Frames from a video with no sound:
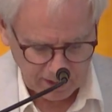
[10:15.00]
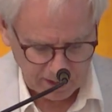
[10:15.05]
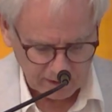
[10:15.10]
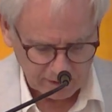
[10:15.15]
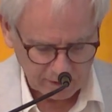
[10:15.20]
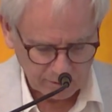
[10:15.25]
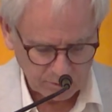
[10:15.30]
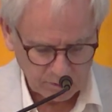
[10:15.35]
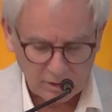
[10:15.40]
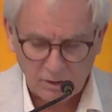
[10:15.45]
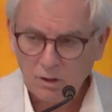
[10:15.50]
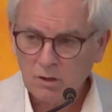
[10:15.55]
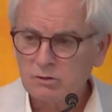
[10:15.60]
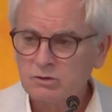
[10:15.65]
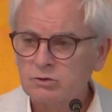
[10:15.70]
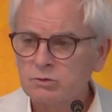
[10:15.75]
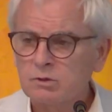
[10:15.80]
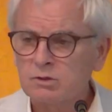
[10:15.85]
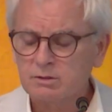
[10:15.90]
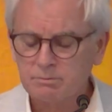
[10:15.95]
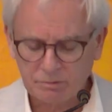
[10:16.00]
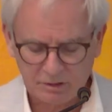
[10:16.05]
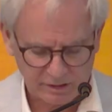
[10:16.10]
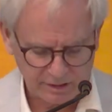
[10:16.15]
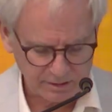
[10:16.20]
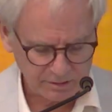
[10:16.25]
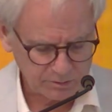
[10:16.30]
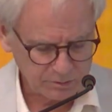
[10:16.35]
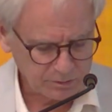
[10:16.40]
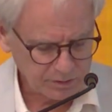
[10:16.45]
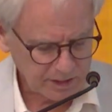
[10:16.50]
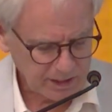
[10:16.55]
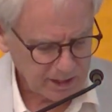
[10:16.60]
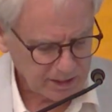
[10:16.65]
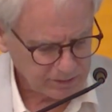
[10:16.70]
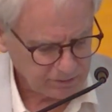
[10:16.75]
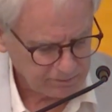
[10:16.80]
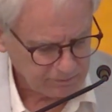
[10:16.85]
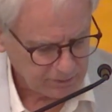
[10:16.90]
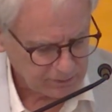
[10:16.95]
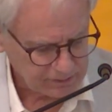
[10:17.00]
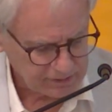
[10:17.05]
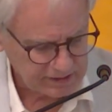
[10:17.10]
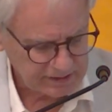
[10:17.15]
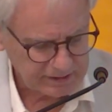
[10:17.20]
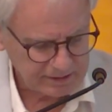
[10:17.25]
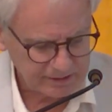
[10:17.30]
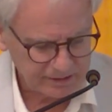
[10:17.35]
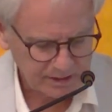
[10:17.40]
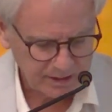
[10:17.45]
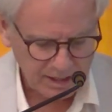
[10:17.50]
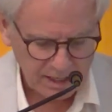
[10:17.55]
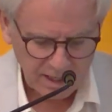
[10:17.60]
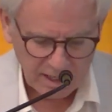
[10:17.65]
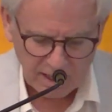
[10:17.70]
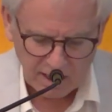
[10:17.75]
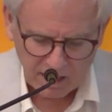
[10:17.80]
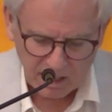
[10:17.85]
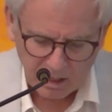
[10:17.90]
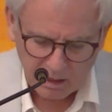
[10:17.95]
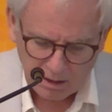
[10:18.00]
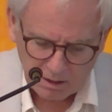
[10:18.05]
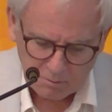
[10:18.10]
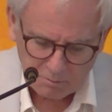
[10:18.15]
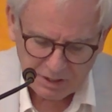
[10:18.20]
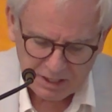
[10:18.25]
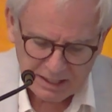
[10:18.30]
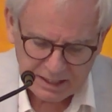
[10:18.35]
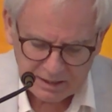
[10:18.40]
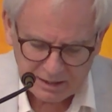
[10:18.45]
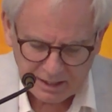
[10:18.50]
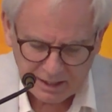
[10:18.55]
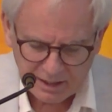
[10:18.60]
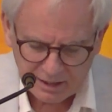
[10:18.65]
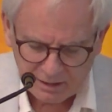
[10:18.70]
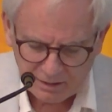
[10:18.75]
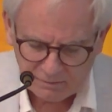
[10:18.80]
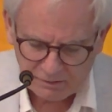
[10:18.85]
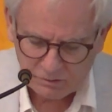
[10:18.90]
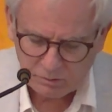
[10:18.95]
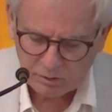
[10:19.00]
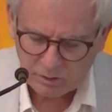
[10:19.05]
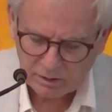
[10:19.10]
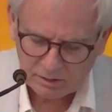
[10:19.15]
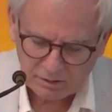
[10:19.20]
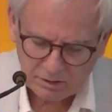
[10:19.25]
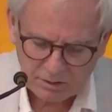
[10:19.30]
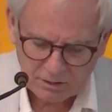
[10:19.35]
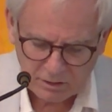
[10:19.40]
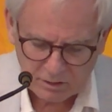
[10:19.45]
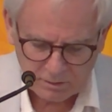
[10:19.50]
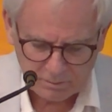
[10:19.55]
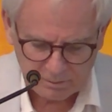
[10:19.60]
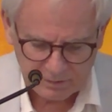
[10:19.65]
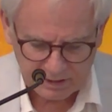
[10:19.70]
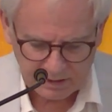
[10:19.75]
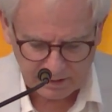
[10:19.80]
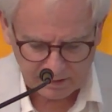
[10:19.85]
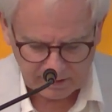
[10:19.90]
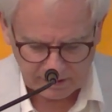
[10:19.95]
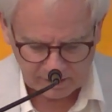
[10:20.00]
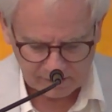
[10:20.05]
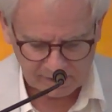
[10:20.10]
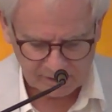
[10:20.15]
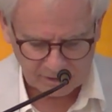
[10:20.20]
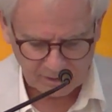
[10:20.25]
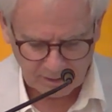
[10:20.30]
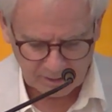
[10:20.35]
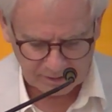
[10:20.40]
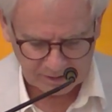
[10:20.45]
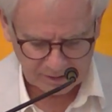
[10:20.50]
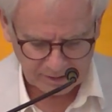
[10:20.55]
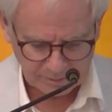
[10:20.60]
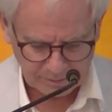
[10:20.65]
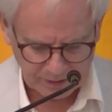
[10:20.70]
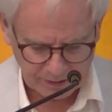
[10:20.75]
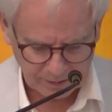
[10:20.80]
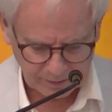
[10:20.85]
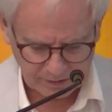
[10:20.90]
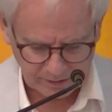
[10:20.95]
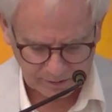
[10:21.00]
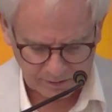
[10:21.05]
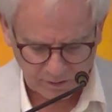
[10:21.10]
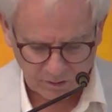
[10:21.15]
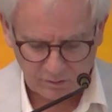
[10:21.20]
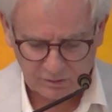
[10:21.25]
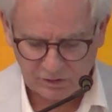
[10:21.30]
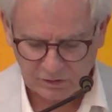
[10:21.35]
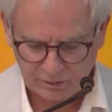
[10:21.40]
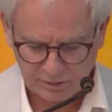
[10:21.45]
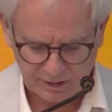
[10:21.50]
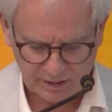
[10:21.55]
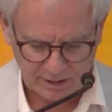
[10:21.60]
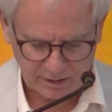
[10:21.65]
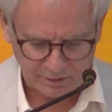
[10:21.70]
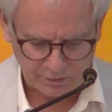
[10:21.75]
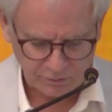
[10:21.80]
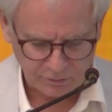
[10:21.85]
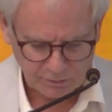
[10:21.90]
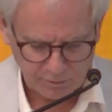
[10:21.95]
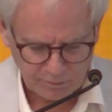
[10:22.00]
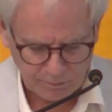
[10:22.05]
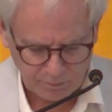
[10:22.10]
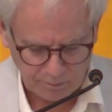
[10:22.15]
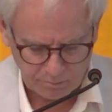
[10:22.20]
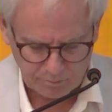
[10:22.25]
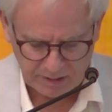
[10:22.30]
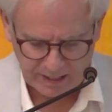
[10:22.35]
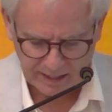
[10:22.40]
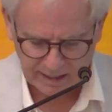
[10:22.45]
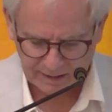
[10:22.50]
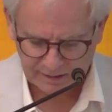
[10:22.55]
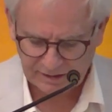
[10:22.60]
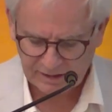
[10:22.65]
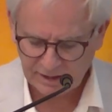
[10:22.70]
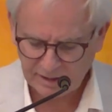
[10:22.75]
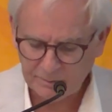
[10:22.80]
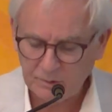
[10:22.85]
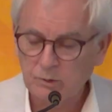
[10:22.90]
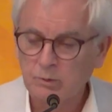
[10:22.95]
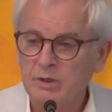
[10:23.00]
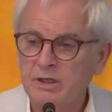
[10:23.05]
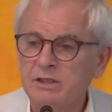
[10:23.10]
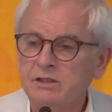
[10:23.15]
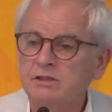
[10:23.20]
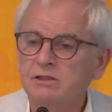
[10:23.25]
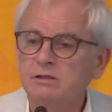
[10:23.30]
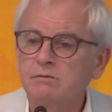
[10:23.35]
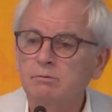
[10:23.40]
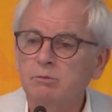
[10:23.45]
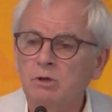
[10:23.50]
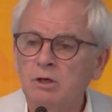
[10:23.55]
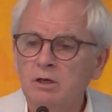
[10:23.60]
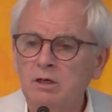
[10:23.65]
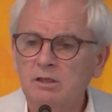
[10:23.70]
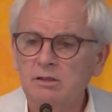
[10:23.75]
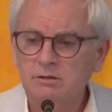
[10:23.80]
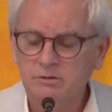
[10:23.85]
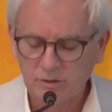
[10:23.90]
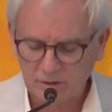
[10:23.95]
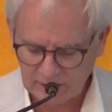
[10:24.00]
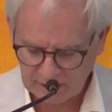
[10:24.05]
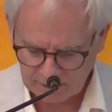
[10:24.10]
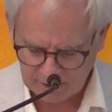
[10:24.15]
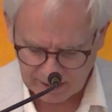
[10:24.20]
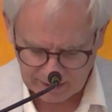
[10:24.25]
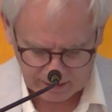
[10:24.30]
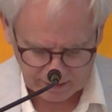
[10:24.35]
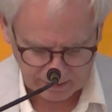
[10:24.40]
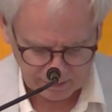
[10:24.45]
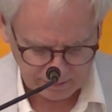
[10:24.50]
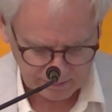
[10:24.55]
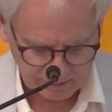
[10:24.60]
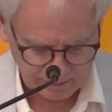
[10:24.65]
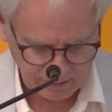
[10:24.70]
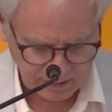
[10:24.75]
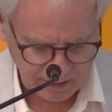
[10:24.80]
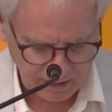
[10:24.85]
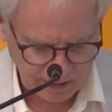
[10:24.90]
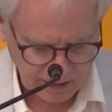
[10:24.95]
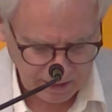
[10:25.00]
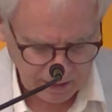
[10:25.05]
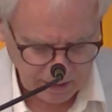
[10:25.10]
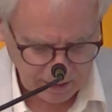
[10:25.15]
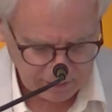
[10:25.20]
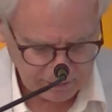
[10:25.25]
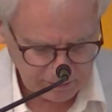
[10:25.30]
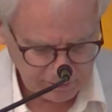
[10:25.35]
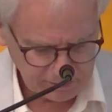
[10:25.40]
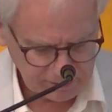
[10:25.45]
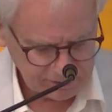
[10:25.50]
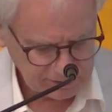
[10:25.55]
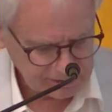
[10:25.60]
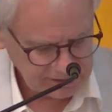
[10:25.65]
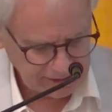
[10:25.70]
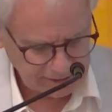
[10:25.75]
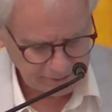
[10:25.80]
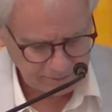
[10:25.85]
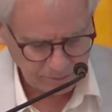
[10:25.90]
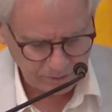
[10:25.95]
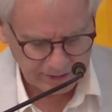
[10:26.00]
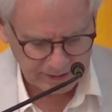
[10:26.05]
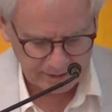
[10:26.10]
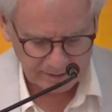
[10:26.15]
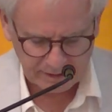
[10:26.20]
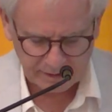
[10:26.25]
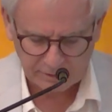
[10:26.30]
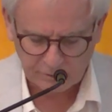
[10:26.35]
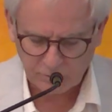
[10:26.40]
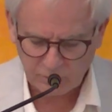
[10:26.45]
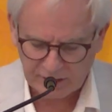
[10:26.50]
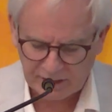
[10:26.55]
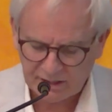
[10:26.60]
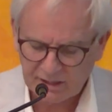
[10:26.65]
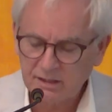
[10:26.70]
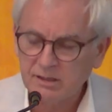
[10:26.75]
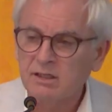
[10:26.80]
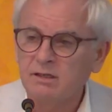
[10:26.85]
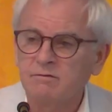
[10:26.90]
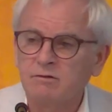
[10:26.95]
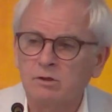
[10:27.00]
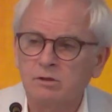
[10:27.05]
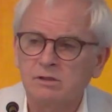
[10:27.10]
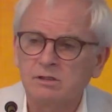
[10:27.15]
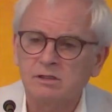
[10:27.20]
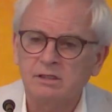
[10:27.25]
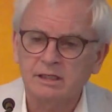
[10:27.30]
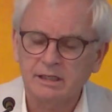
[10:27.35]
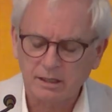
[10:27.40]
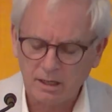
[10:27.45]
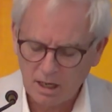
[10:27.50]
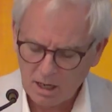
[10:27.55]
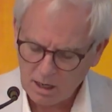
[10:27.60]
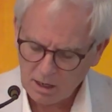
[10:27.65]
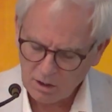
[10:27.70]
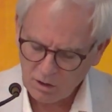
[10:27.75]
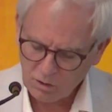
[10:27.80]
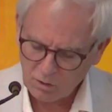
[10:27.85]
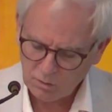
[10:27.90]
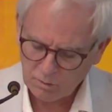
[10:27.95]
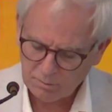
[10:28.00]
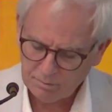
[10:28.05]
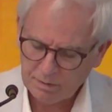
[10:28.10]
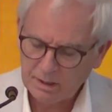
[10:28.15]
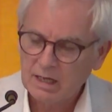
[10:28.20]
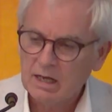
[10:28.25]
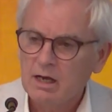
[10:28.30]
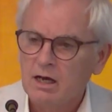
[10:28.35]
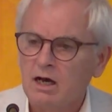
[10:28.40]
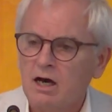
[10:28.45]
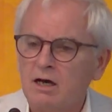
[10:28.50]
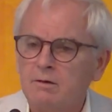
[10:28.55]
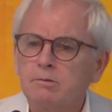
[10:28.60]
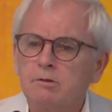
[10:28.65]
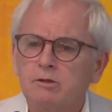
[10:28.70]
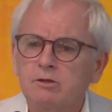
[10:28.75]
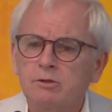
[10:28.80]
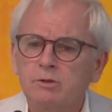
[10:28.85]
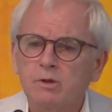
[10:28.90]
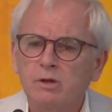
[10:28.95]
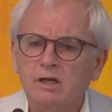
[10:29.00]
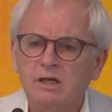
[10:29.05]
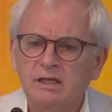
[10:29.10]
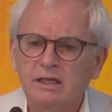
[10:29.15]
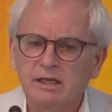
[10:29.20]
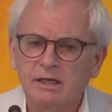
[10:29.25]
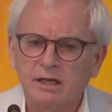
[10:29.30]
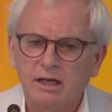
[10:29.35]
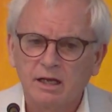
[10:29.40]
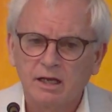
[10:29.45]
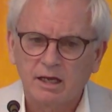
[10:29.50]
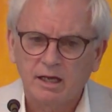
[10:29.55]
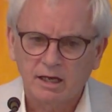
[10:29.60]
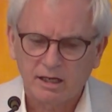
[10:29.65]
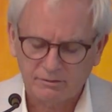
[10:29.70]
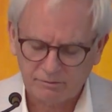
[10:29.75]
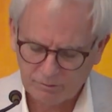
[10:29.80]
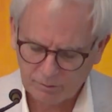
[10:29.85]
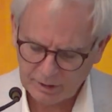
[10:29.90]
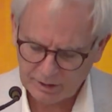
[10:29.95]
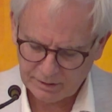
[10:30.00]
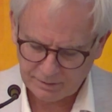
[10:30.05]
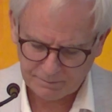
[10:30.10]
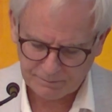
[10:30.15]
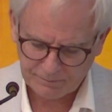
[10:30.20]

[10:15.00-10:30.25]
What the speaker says: There were cultural and political controversies. Many natives were alarmed at the assault on American culture that new mass immigration brought to the land. Others celebrated the increasing diversity, hope, opportunity, and freedom.